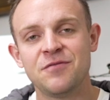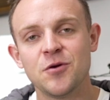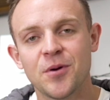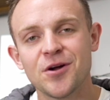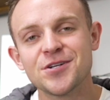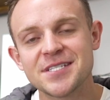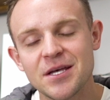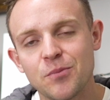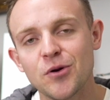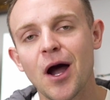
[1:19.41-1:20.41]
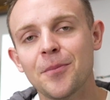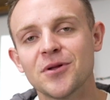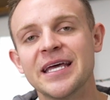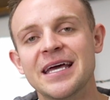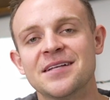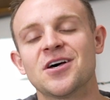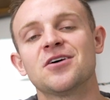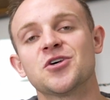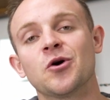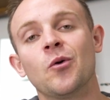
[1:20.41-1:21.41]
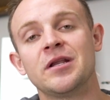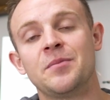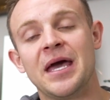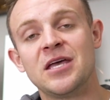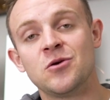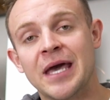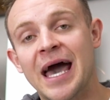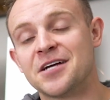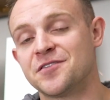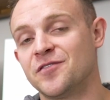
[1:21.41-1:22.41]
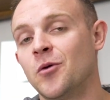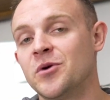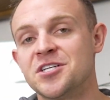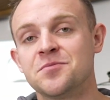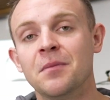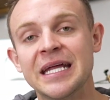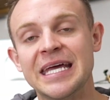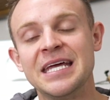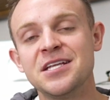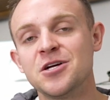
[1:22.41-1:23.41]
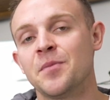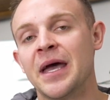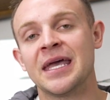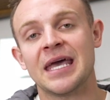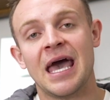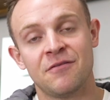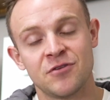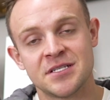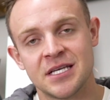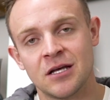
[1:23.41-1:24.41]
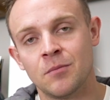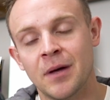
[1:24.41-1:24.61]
If you purchase it properly, it's also going to pay you cash flow, which is money into your bank every single